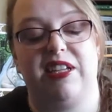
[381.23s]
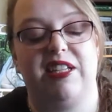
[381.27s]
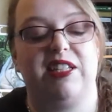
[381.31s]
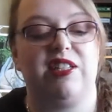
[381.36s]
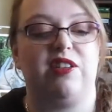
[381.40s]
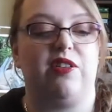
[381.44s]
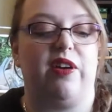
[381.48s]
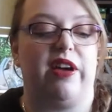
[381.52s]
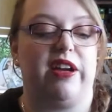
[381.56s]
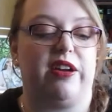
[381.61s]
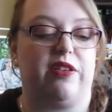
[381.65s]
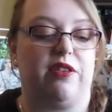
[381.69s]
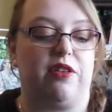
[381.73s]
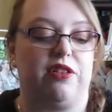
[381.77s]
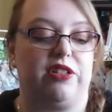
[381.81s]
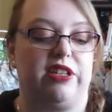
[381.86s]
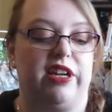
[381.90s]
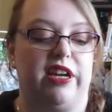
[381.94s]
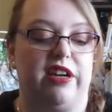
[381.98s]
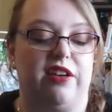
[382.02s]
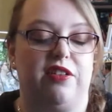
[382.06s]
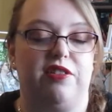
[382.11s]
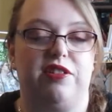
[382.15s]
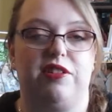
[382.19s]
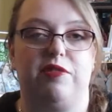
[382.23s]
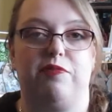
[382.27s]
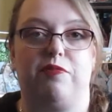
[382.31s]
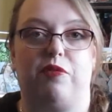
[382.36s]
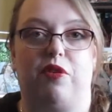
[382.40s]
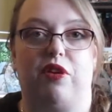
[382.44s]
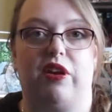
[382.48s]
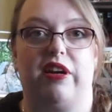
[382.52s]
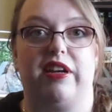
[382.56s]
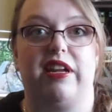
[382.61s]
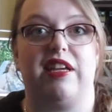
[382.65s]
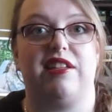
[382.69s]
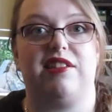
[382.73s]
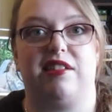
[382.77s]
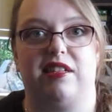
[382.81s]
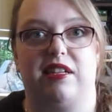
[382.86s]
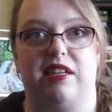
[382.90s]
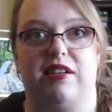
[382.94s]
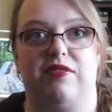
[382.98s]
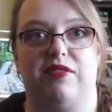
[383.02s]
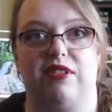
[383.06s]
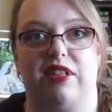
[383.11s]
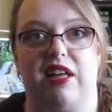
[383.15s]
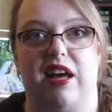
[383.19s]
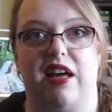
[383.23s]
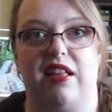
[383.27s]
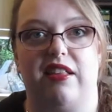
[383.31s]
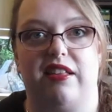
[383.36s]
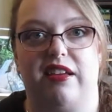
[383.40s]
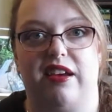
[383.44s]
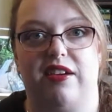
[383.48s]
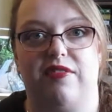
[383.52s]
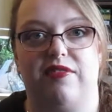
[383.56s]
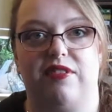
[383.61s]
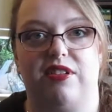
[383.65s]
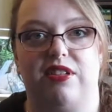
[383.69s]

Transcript: So I crocheted her some more and I still have a lot left.